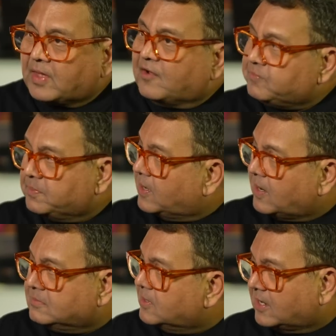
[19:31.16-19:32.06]
have people,
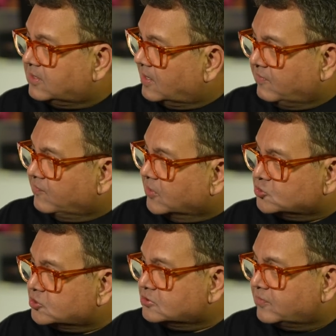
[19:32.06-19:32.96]
are there any
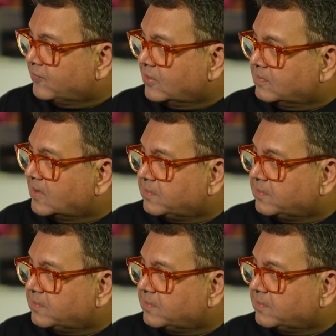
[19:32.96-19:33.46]
versions of your name